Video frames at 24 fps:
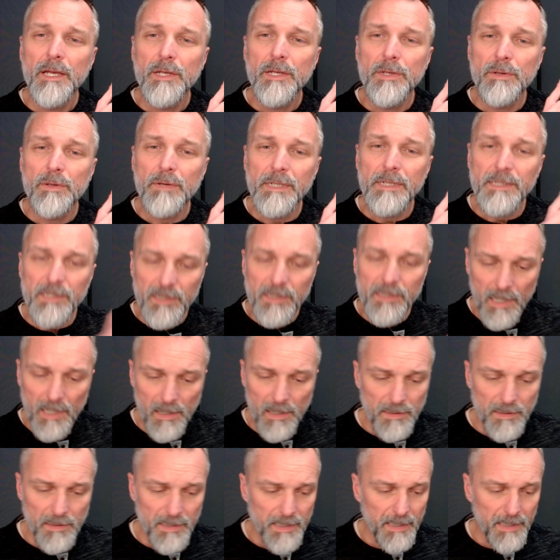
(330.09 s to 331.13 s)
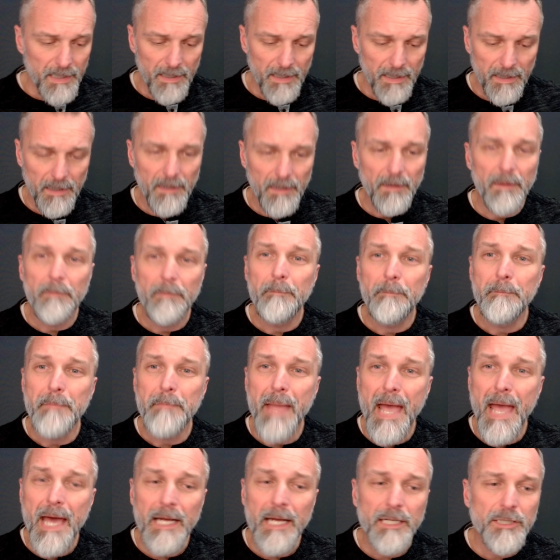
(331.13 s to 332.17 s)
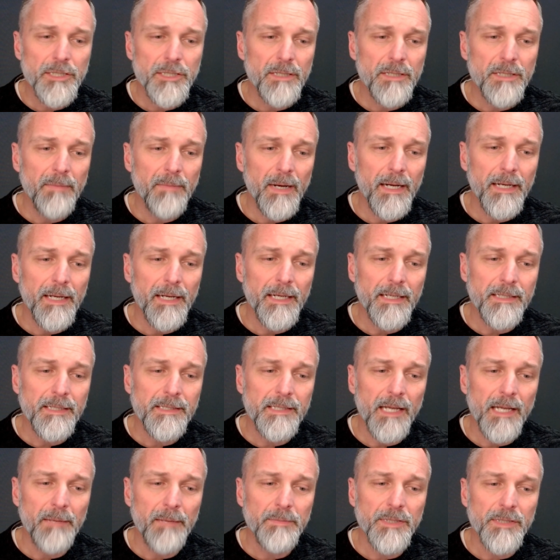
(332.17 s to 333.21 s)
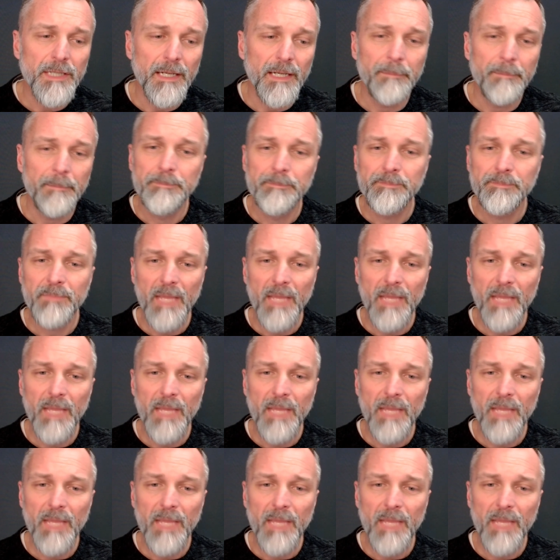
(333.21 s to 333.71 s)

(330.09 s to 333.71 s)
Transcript: you can start managing by exception.